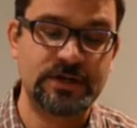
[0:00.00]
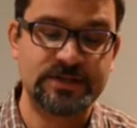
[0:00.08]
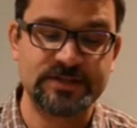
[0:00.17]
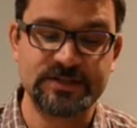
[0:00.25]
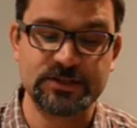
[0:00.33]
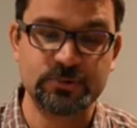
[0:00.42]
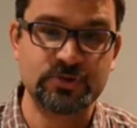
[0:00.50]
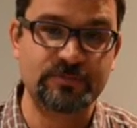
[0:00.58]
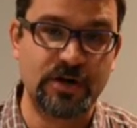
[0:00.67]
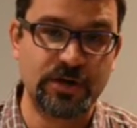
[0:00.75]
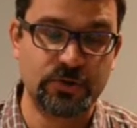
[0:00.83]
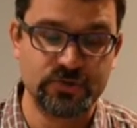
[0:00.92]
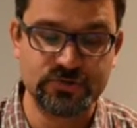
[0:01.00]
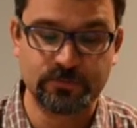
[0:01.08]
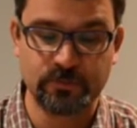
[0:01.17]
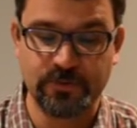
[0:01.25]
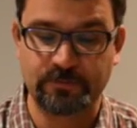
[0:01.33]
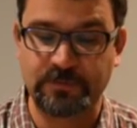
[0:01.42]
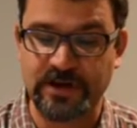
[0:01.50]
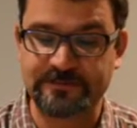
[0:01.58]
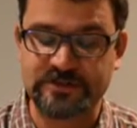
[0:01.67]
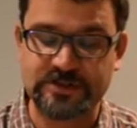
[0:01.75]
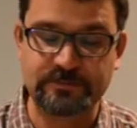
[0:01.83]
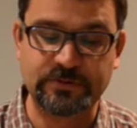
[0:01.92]
This includes models with
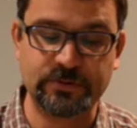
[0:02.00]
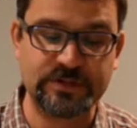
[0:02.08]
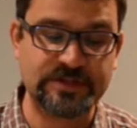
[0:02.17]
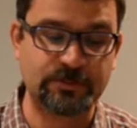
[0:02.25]
buffs and abilities